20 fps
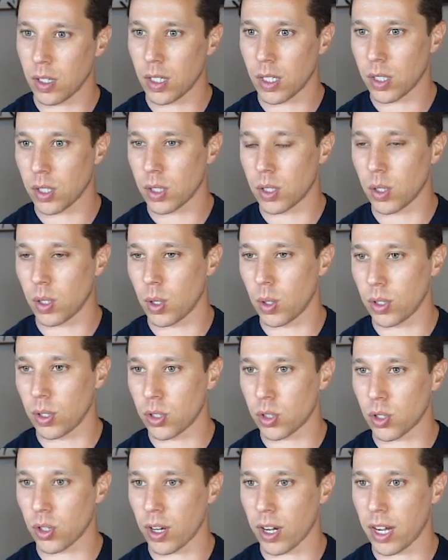So
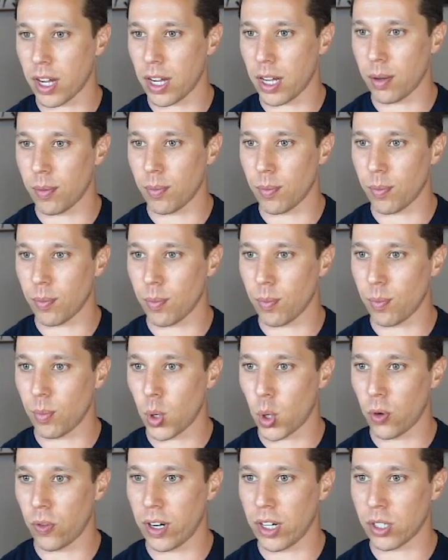let's try
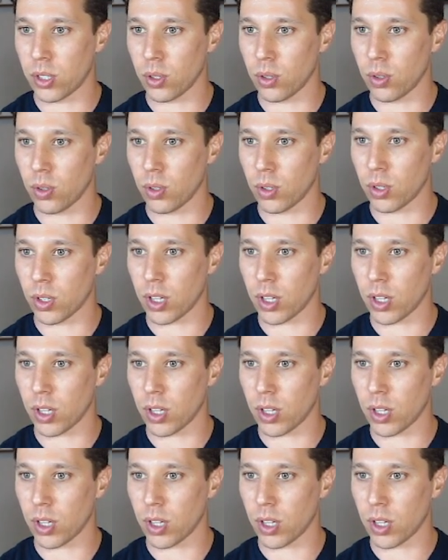motivational